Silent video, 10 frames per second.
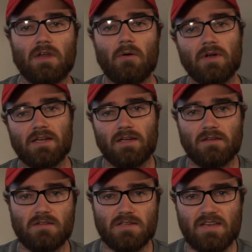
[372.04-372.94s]
now we're getting
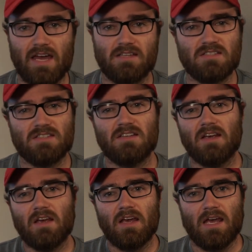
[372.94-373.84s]
into the tests.
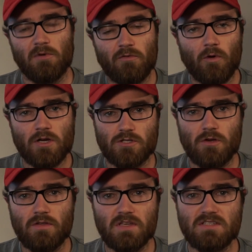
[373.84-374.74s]
And before I show
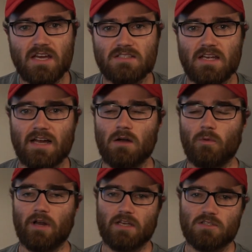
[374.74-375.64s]
you these tests, I kind of
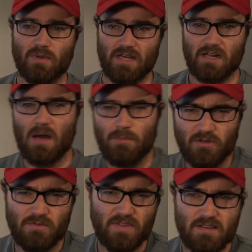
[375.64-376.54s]
want to explain a couple
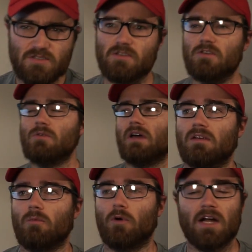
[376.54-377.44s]
of things to you.
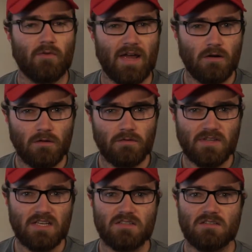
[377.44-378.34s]
When I ran all of
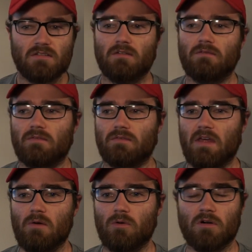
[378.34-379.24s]
these,
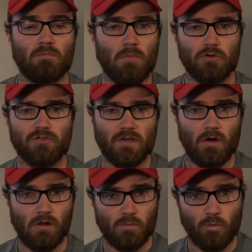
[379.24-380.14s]
they were mostly
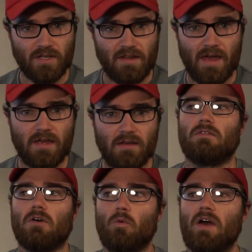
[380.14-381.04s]
all in one day.
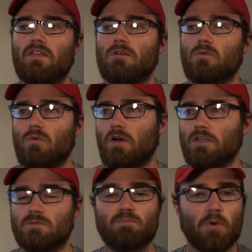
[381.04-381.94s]
The weather
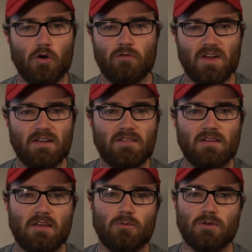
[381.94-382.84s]
was perfect.
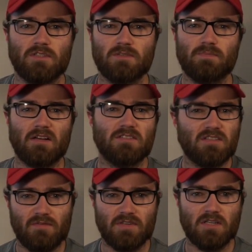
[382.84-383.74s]
It was about
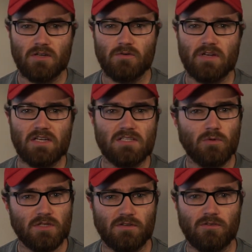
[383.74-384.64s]
70 degrees. It
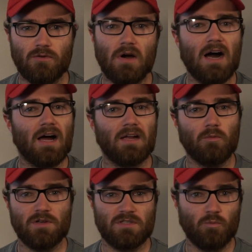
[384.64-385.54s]
wasn't too hot. It
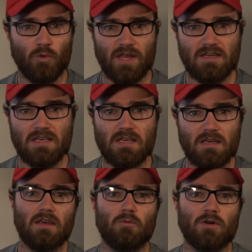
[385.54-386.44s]
wasn't windy.
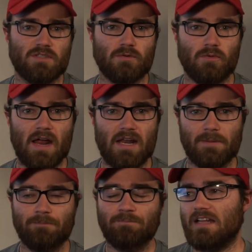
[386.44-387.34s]
It wasn't
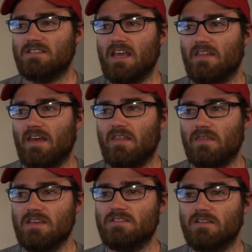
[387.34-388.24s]
raining. I'd say that
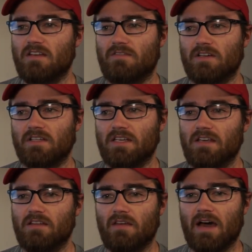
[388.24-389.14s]
these are definitely
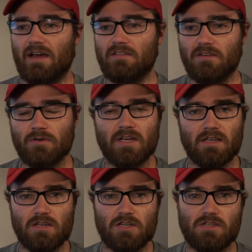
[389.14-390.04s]
the ideal
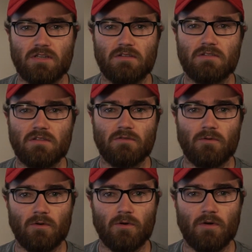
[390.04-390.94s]
conditions
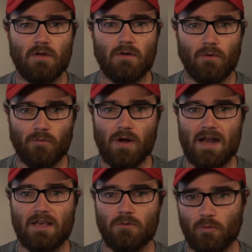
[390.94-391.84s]
for
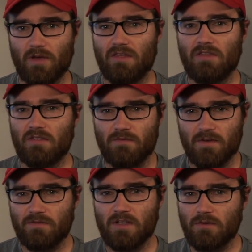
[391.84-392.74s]
riding with the
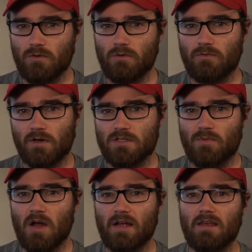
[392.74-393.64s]
15-tooth front
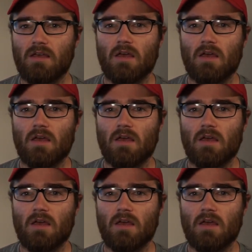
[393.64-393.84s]
sprocket,